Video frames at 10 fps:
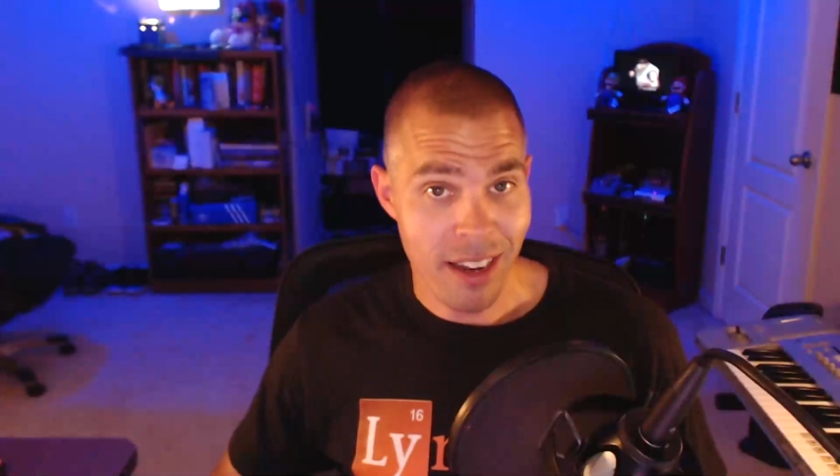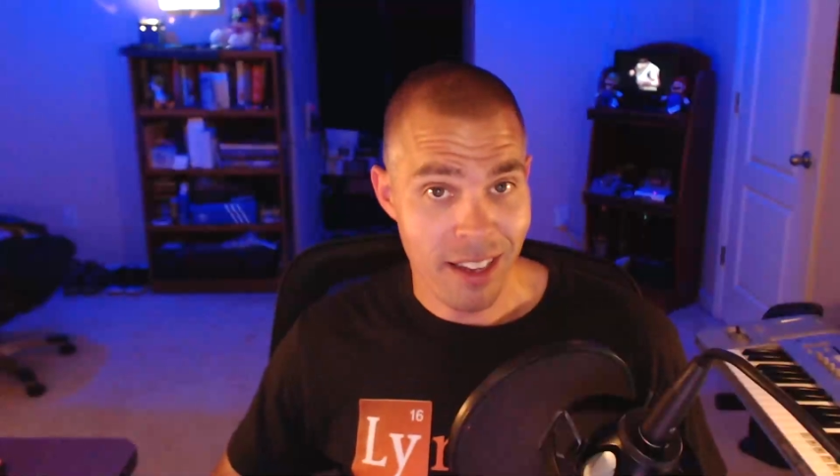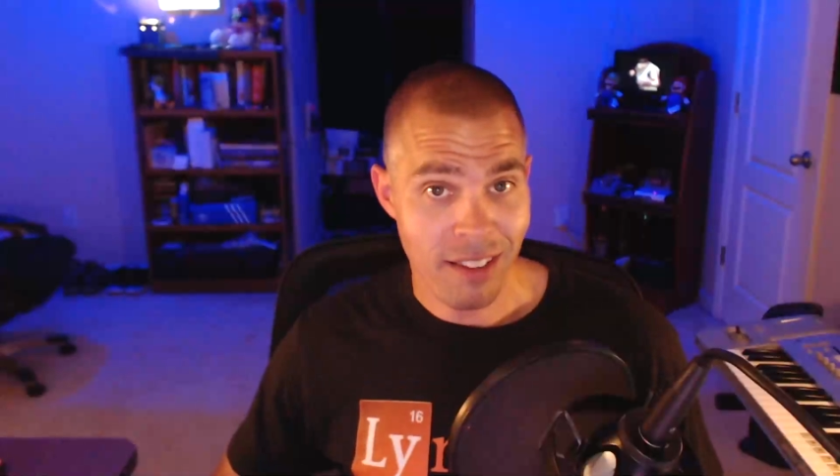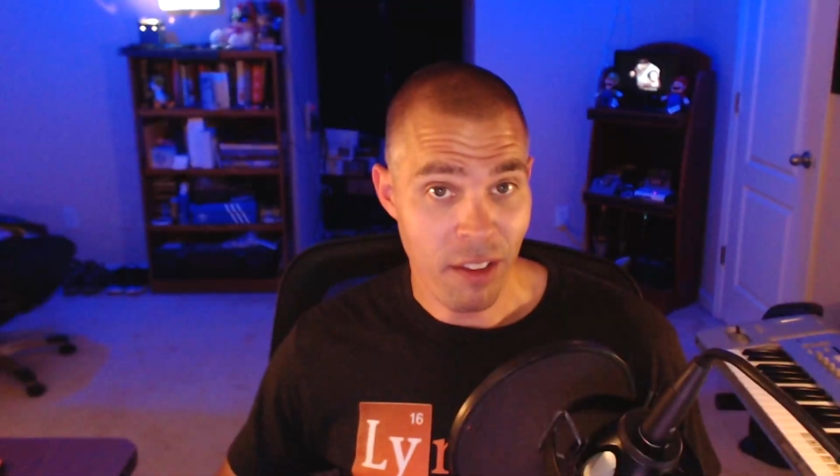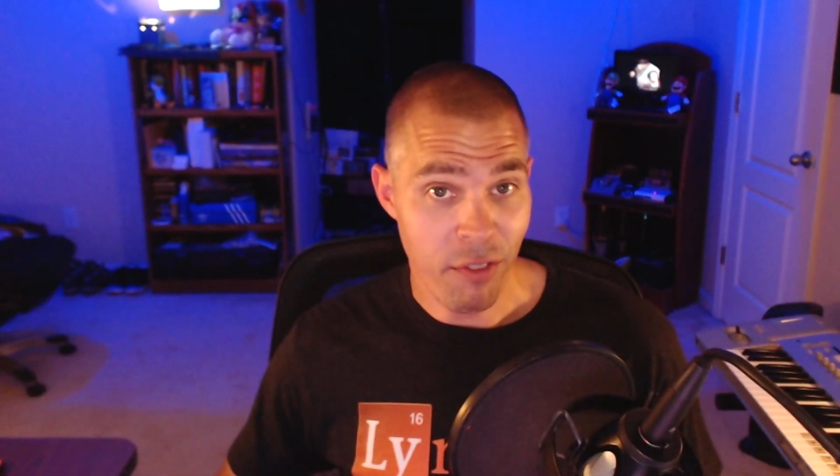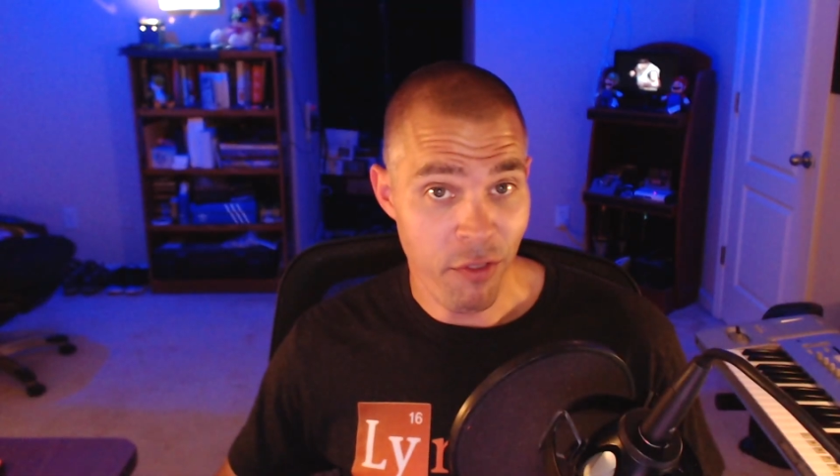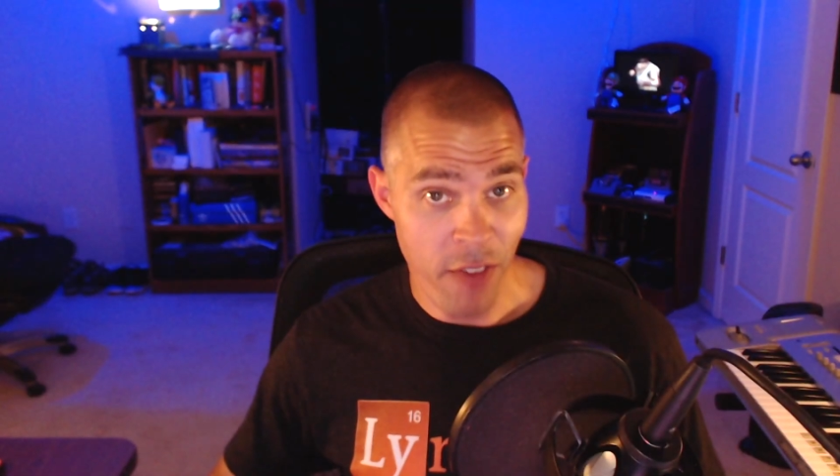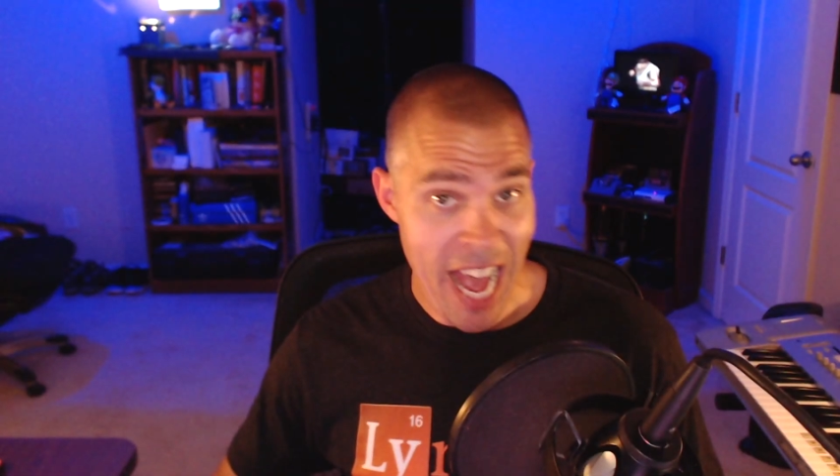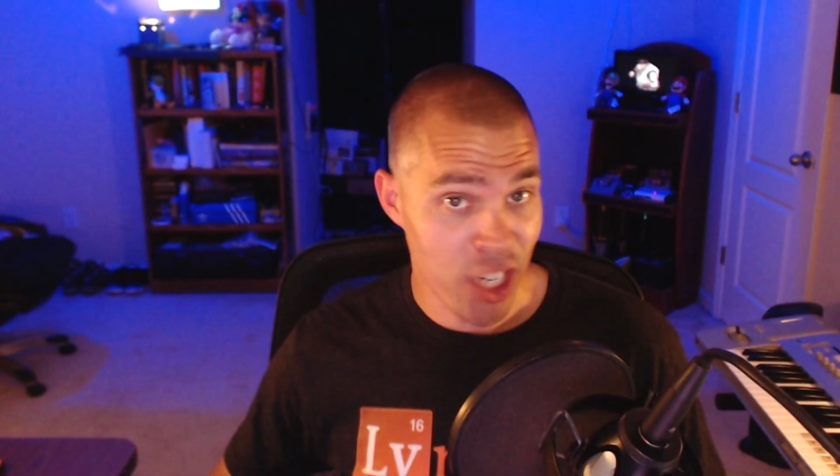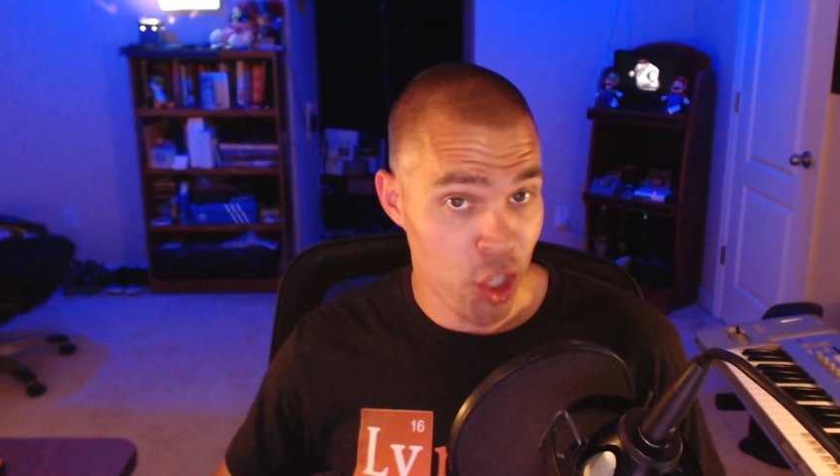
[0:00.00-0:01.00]
is a
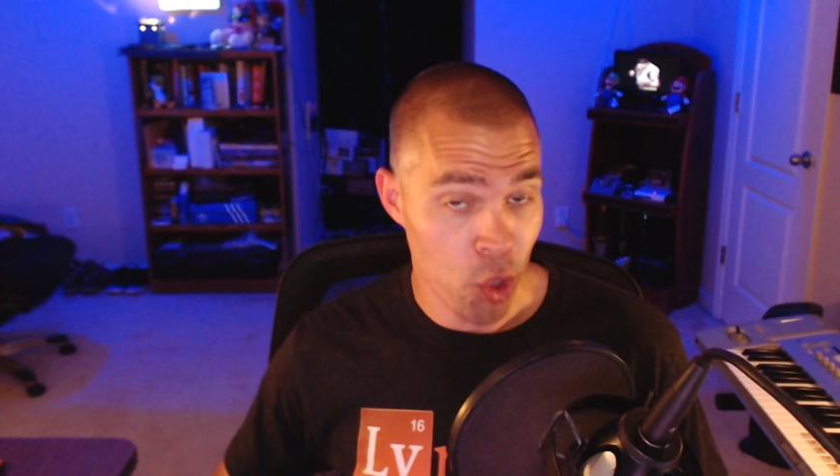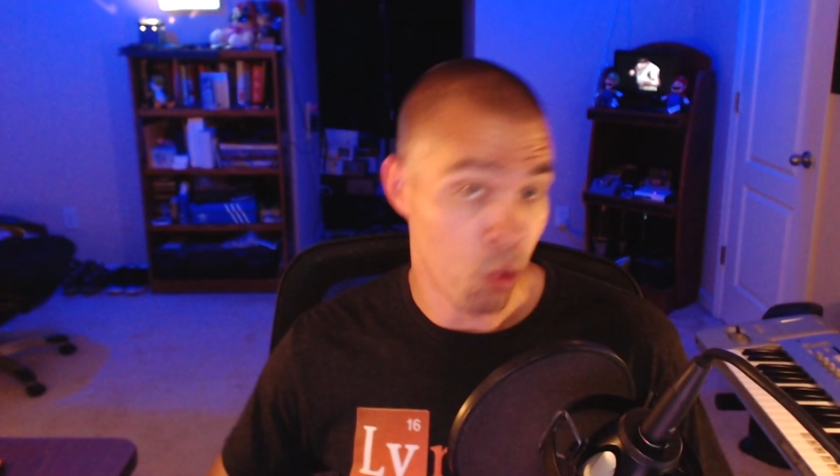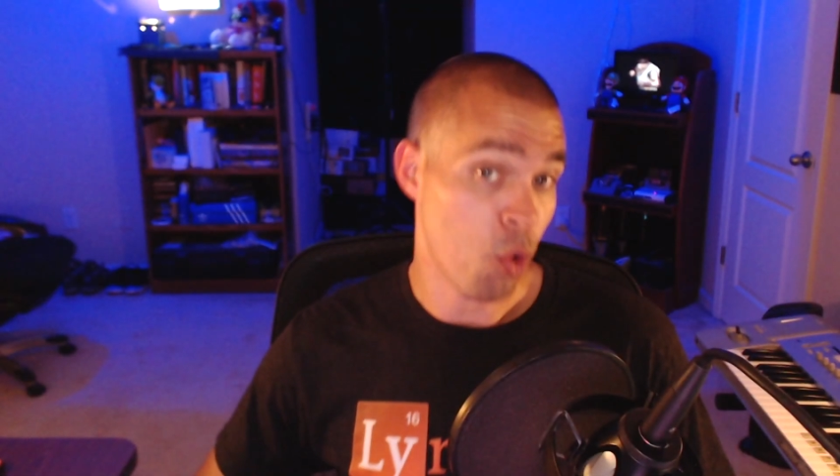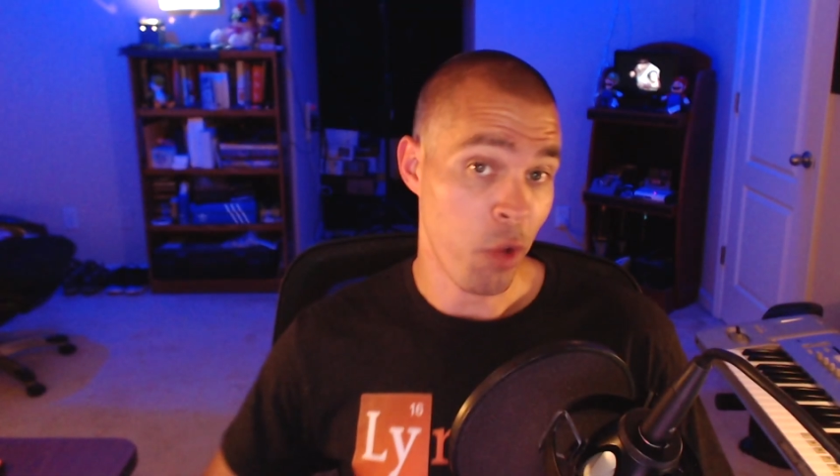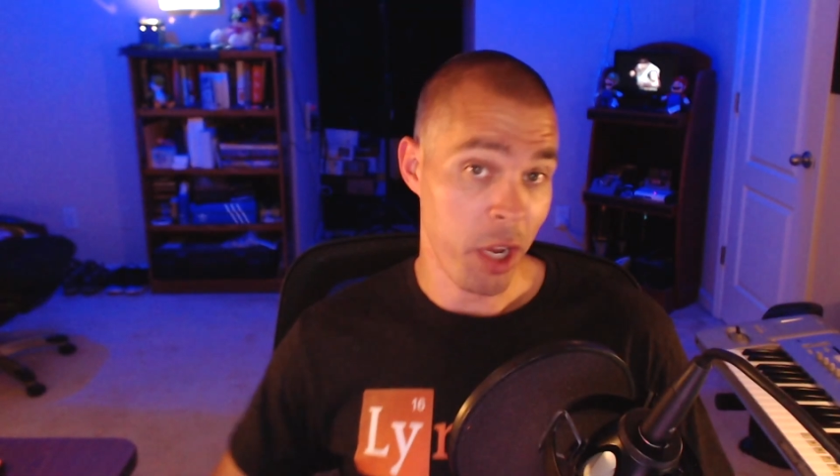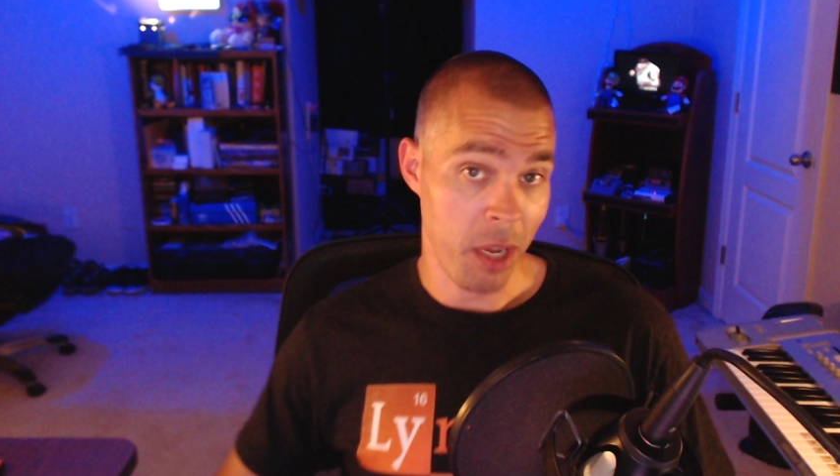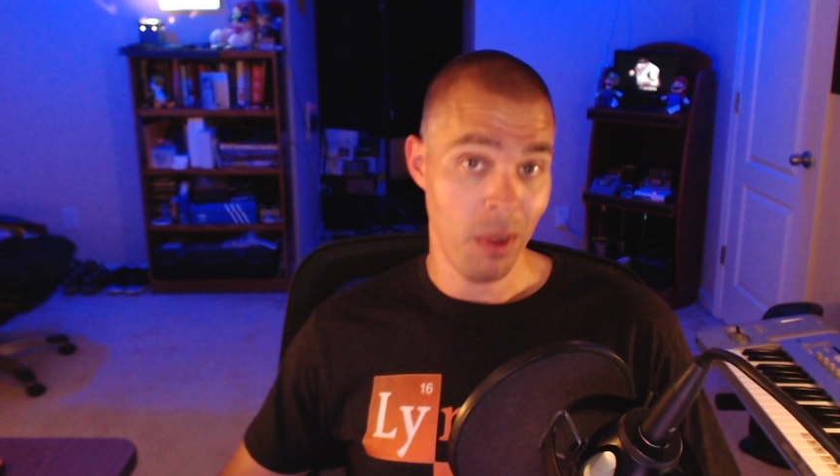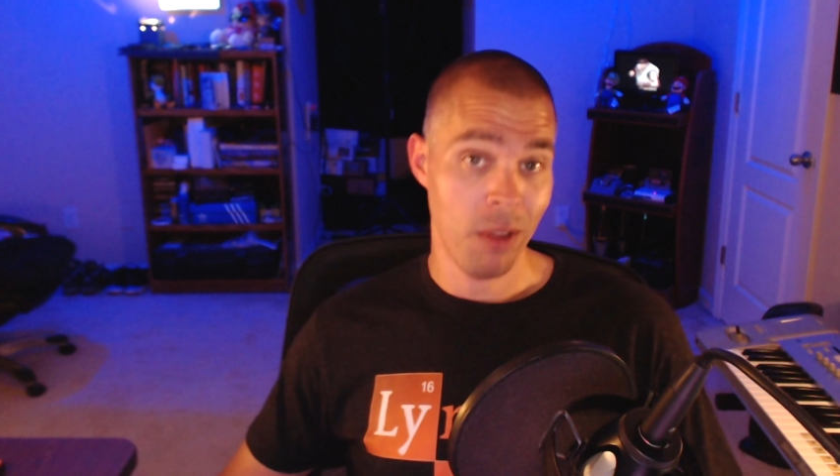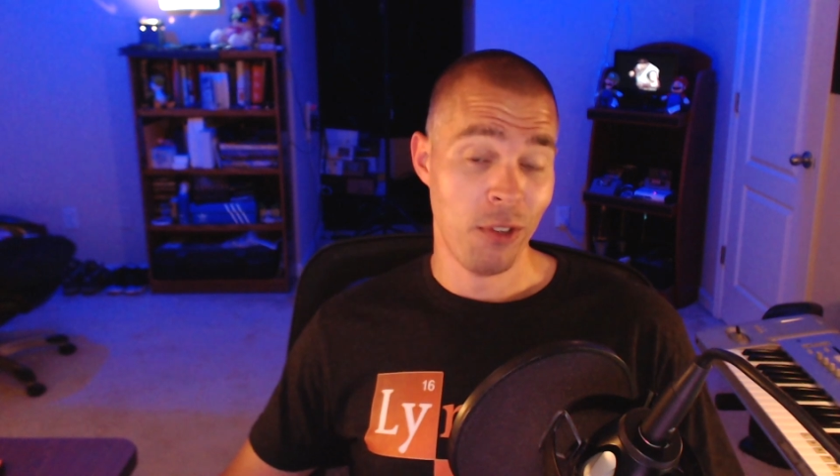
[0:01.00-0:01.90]
vaginal cream.